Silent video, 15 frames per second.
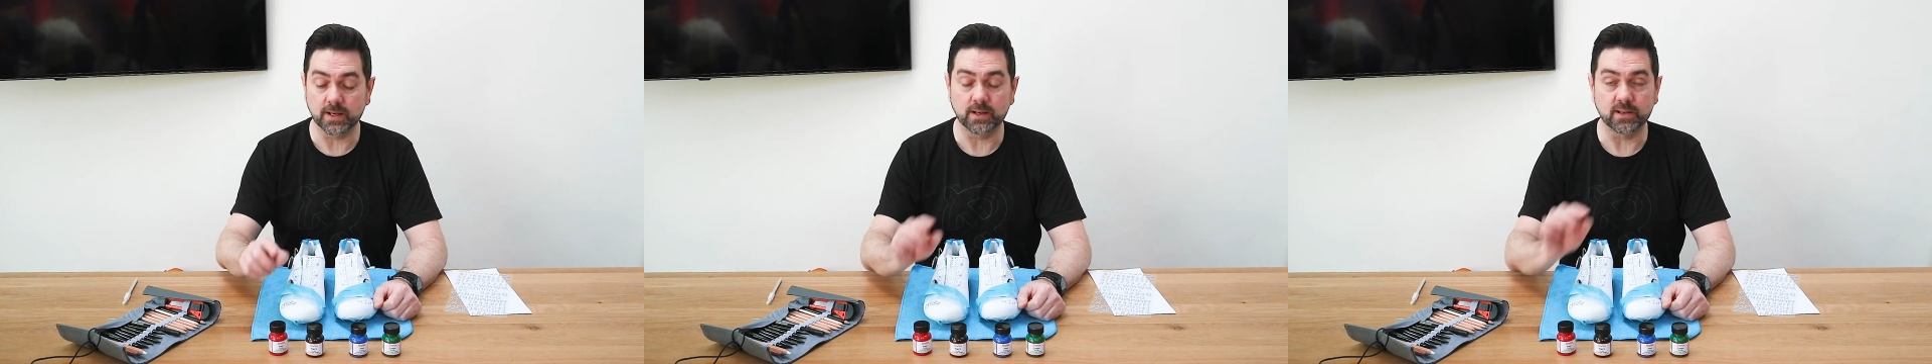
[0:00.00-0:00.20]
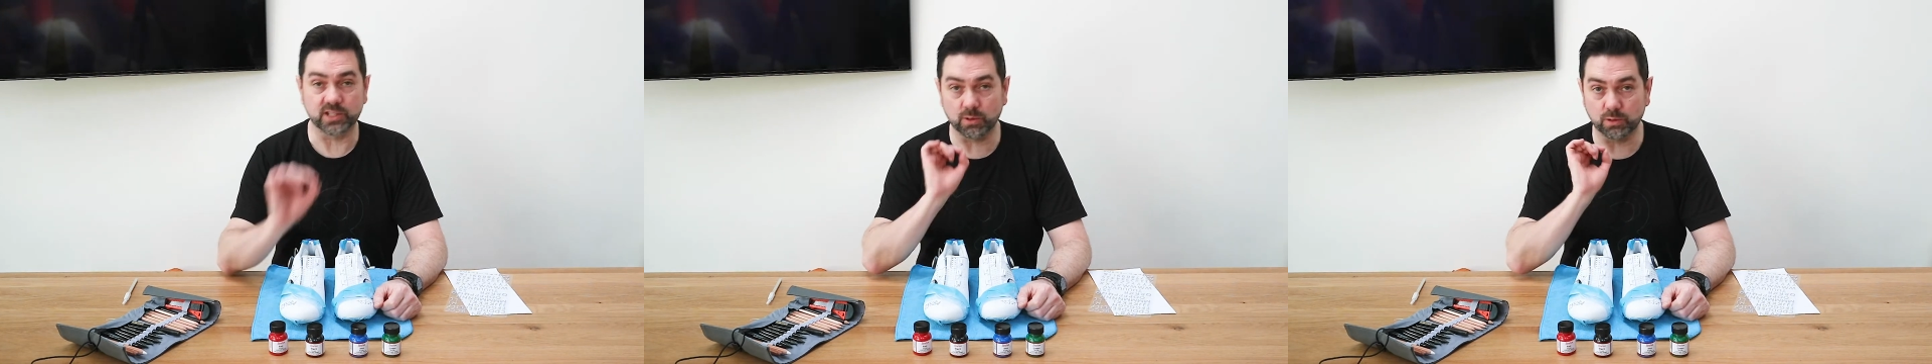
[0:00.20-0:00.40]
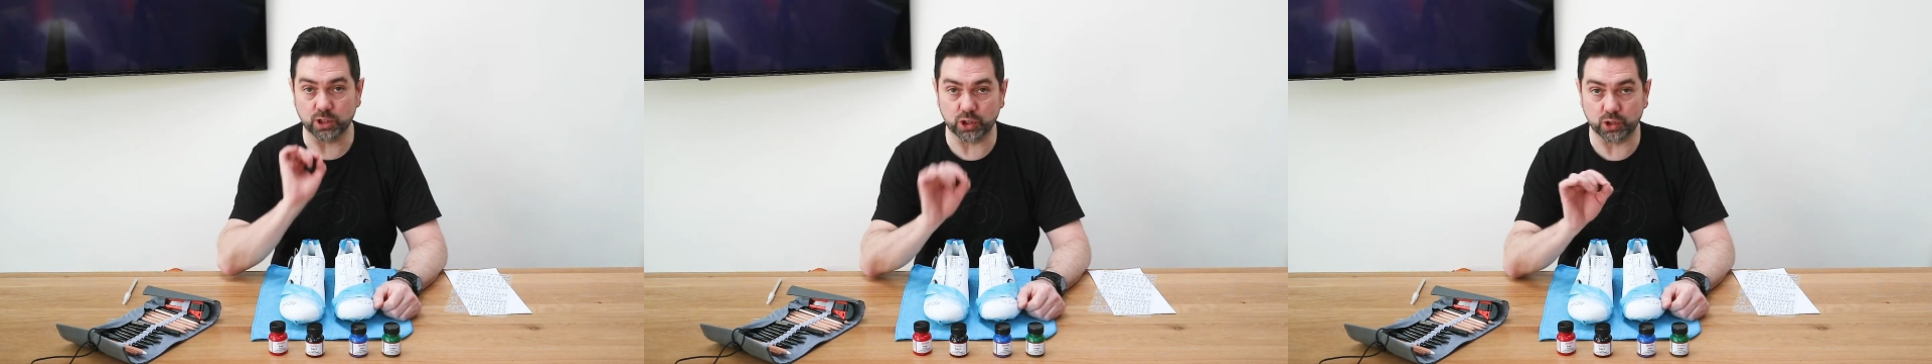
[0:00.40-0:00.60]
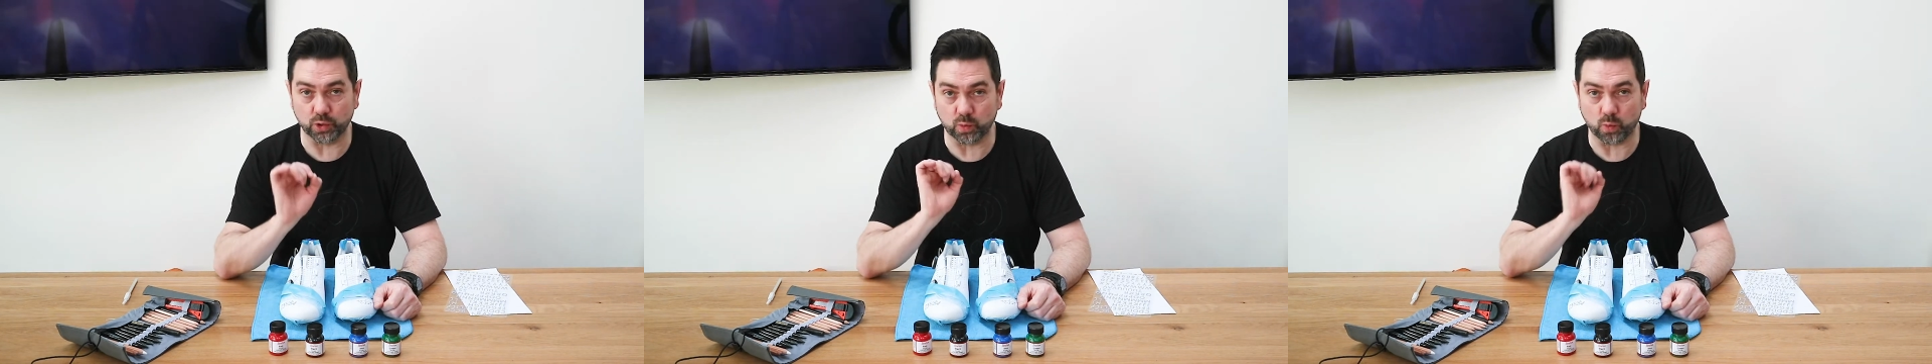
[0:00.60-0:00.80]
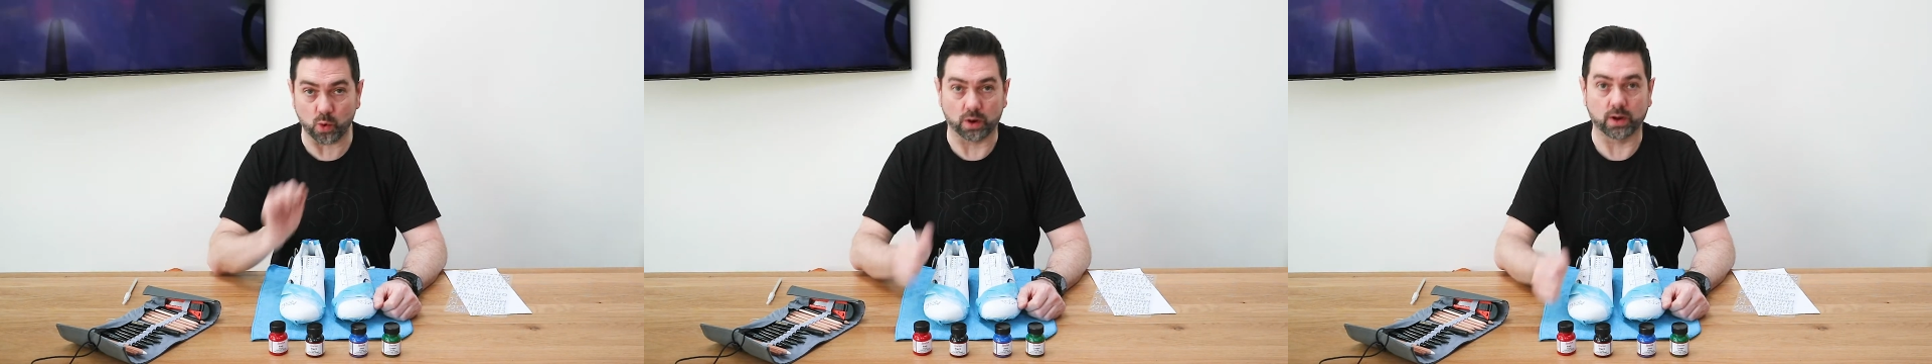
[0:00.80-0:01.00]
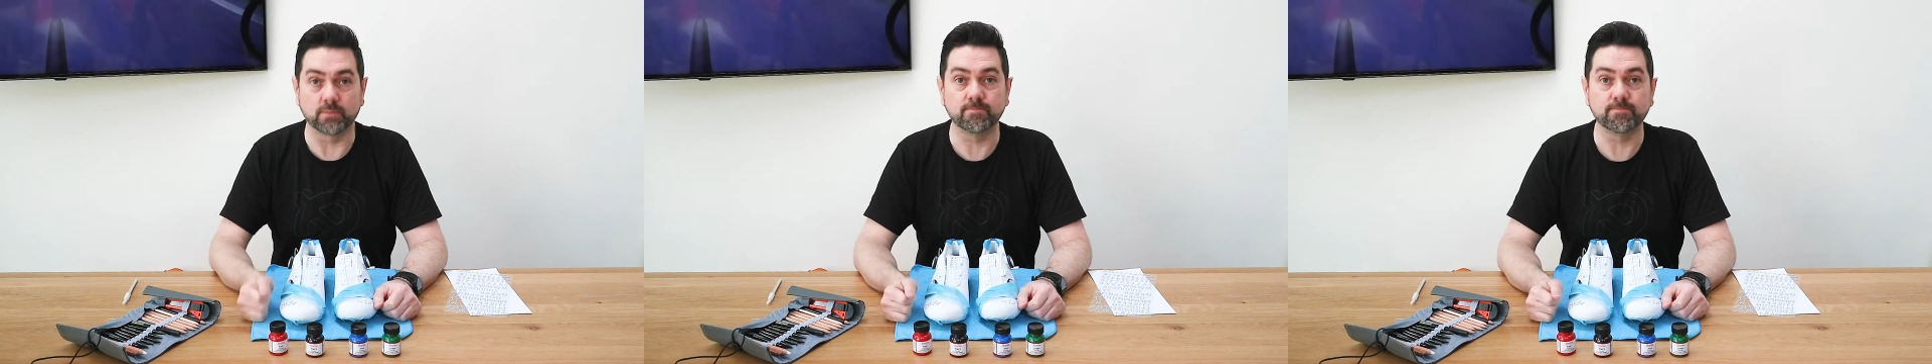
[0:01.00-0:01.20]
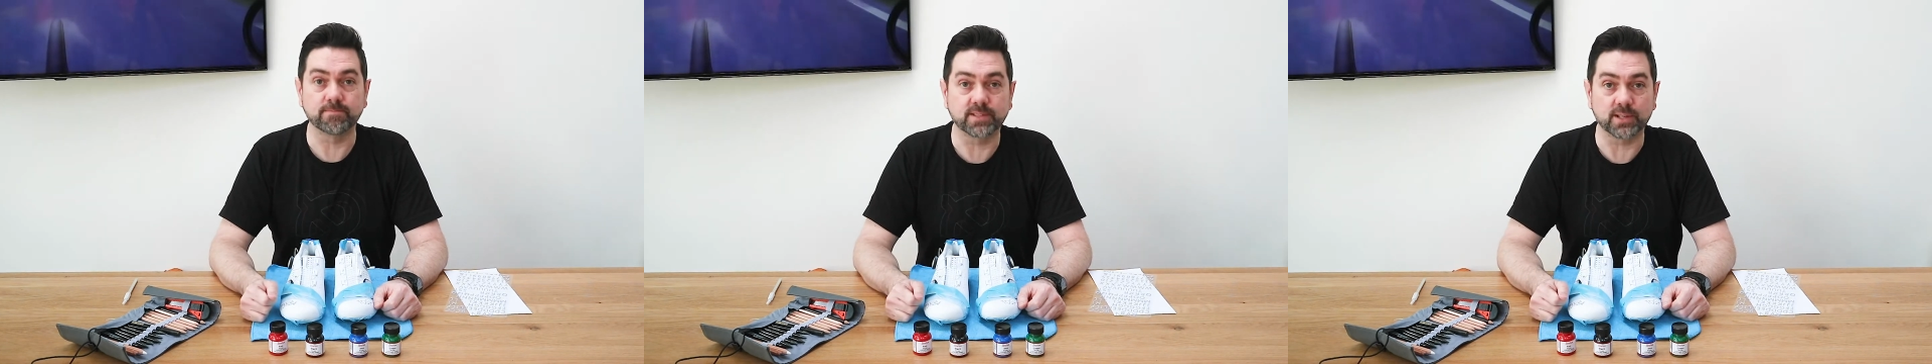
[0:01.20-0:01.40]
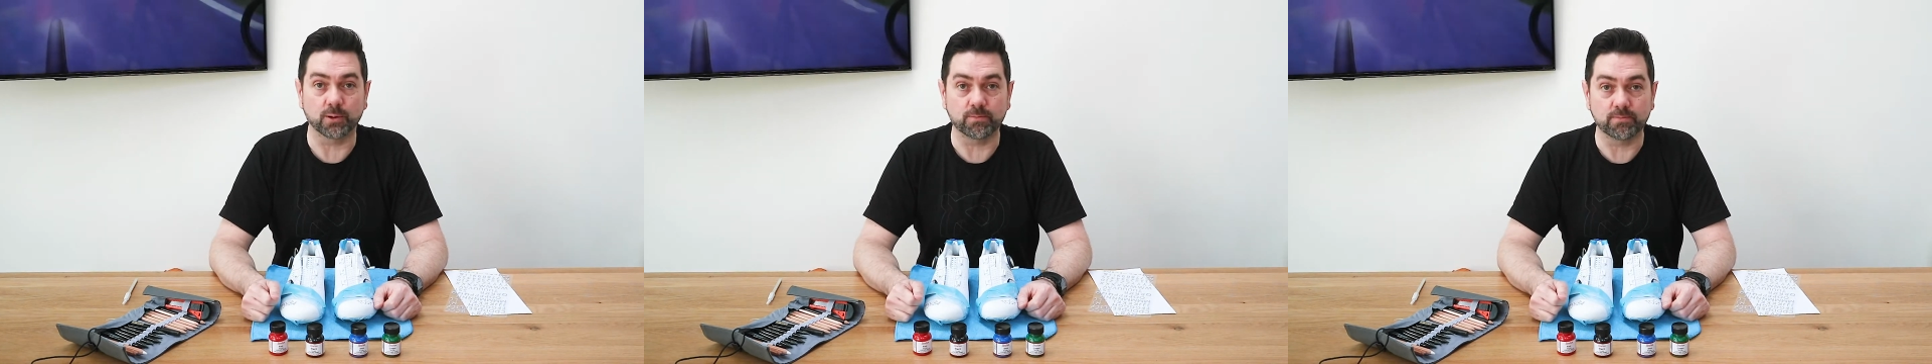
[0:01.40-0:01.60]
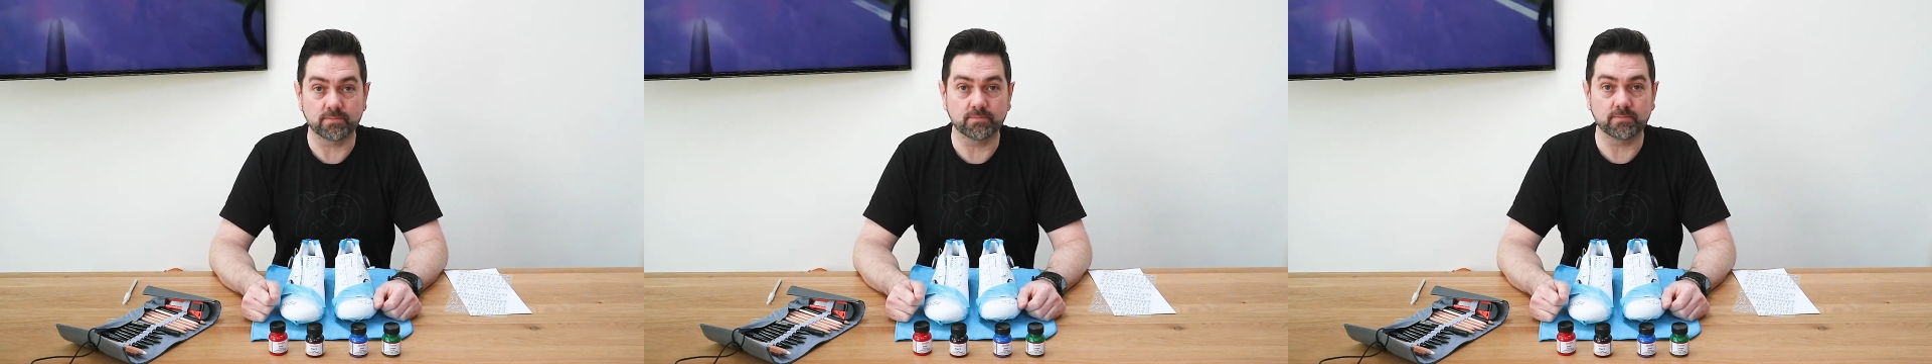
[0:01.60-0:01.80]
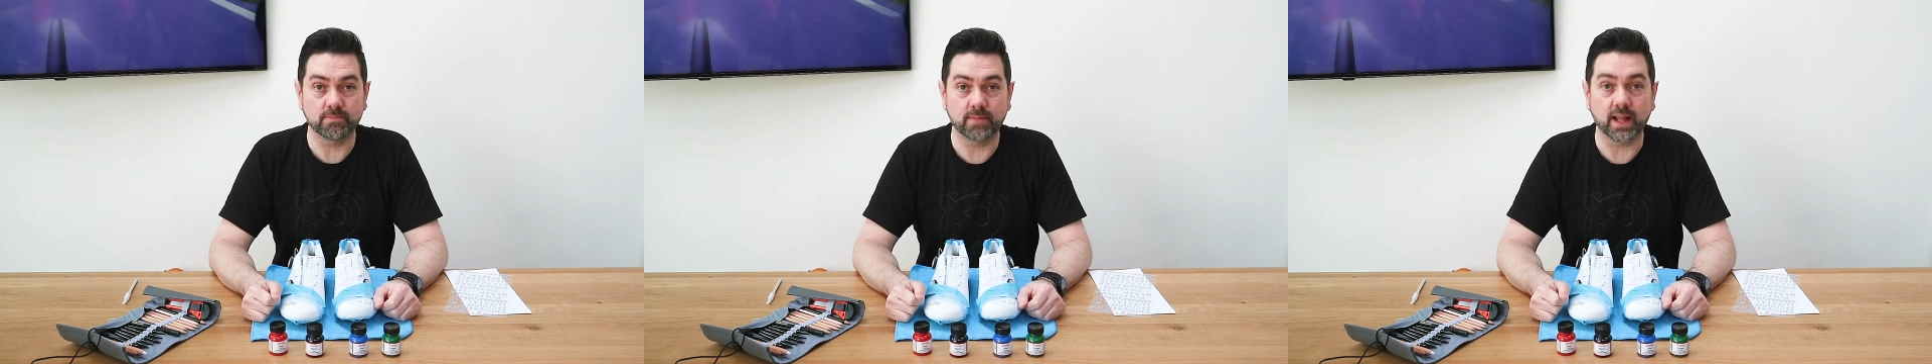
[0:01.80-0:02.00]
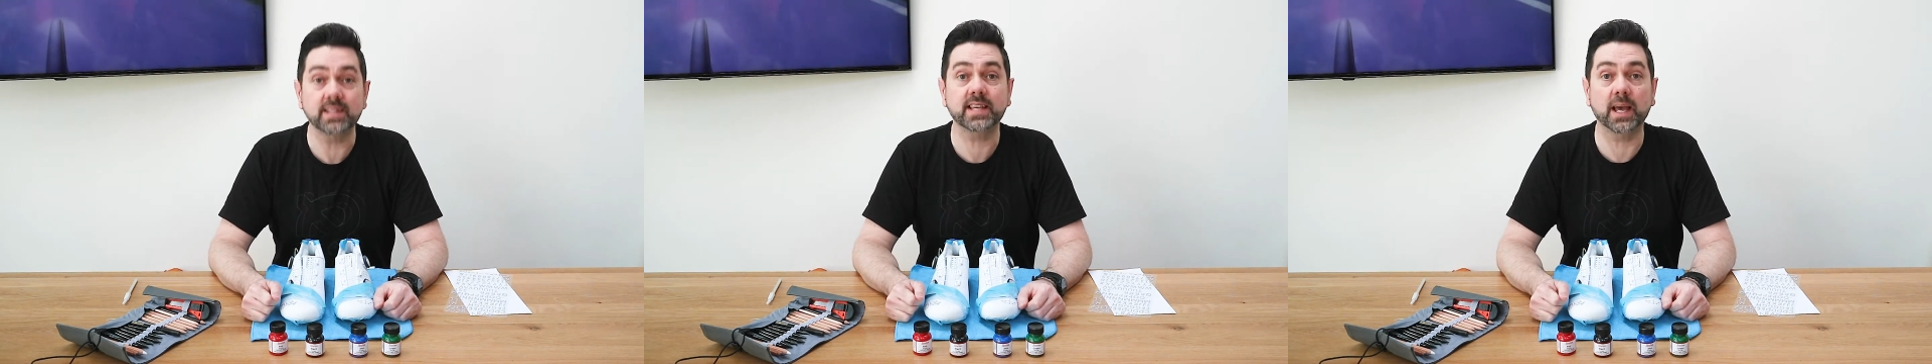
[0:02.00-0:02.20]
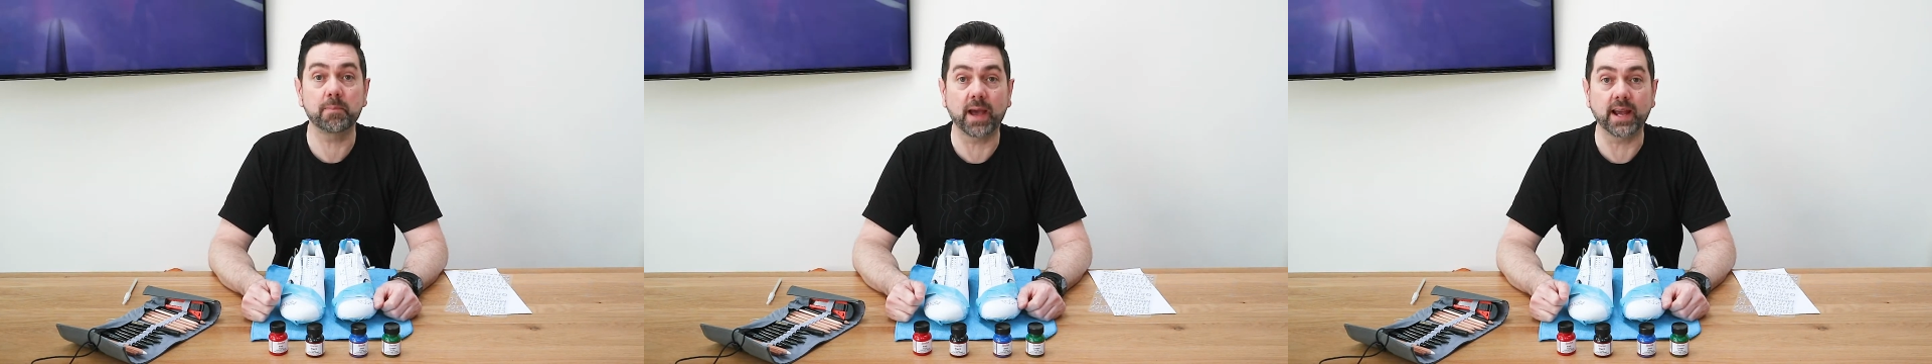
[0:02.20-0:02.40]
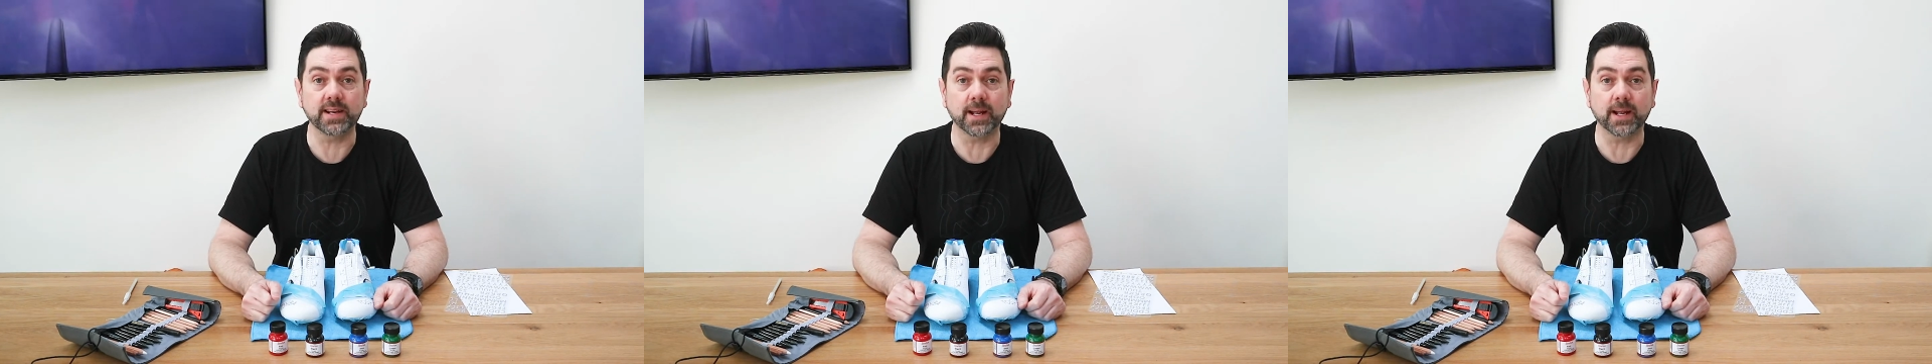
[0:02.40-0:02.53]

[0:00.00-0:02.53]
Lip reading: so it should work. So let's get painting.